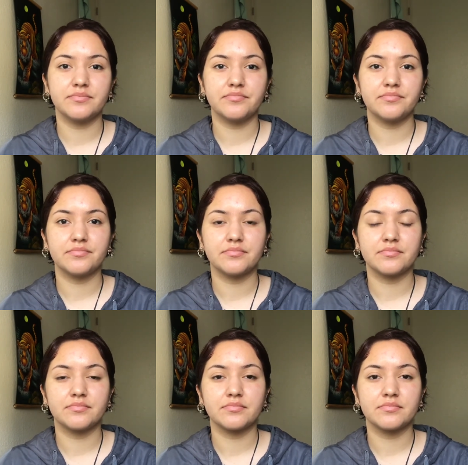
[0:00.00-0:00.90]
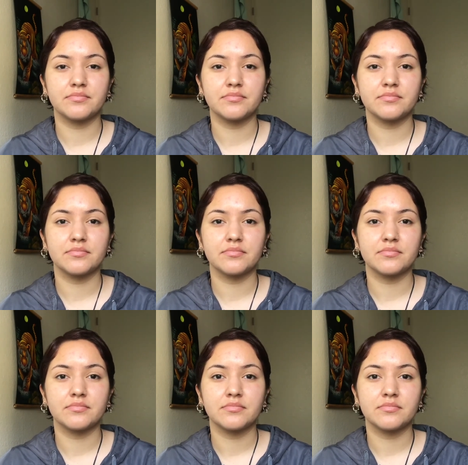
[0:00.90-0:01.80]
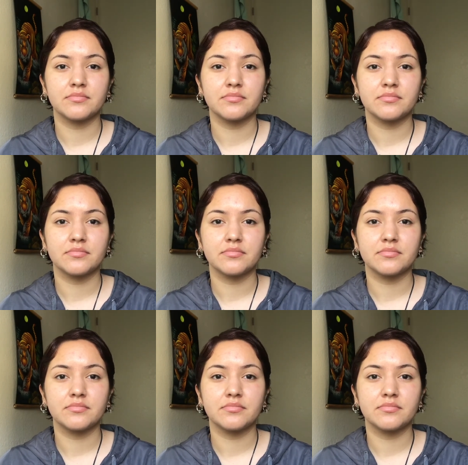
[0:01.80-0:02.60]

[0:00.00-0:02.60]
No one is speaking in this clip.